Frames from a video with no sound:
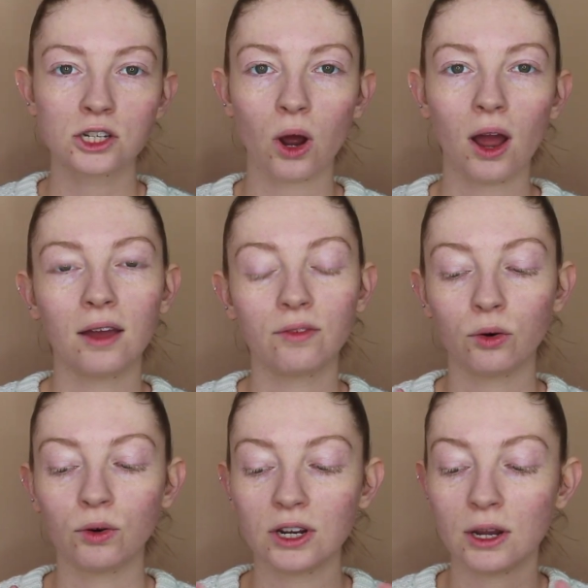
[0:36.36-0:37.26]
So I have
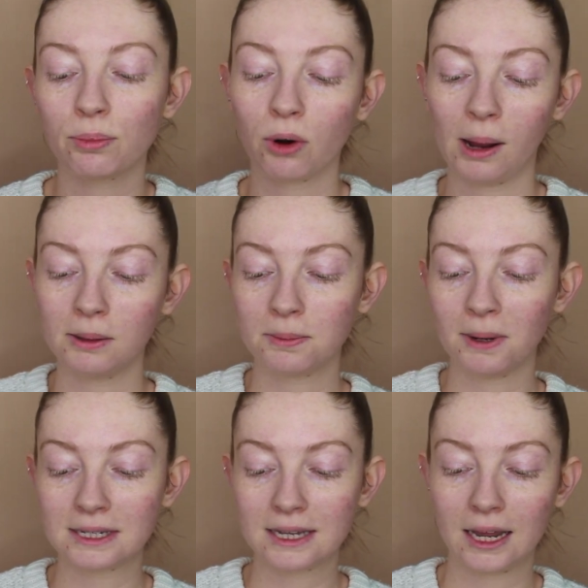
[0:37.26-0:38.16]
already primed
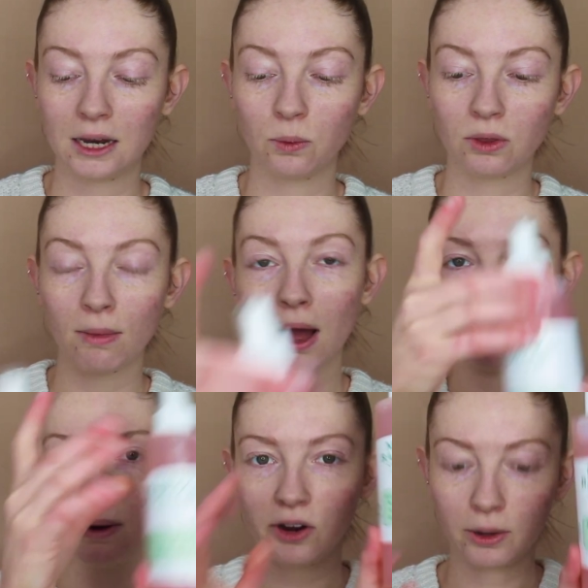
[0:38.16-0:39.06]
my skin with my
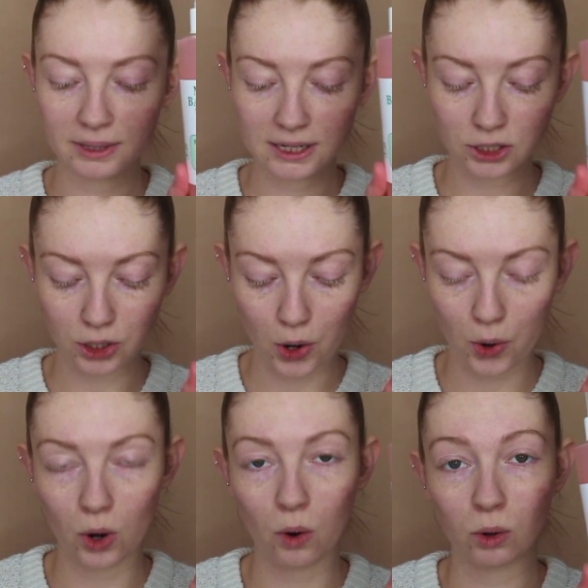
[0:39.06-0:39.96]

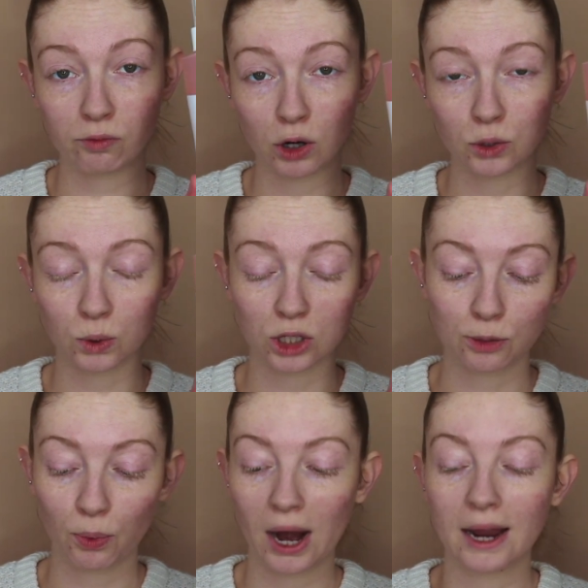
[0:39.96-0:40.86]
Badescu Rosewater
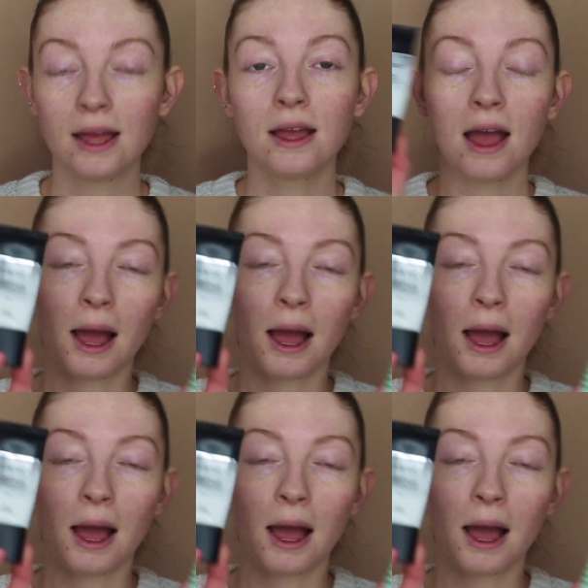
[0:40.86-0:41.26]
spray